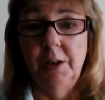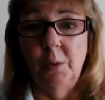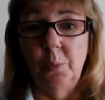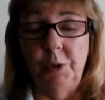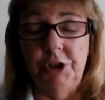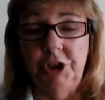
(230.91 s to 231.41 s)

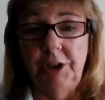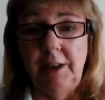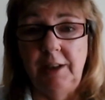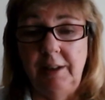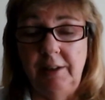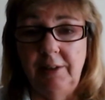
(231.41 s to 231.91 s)
which
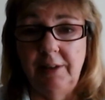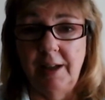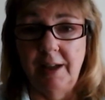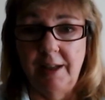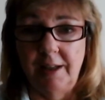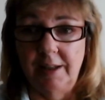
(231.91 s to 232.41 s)
is
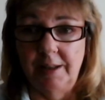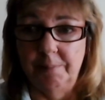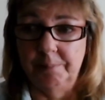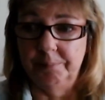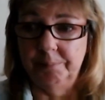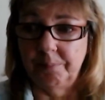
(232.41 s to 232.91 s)
an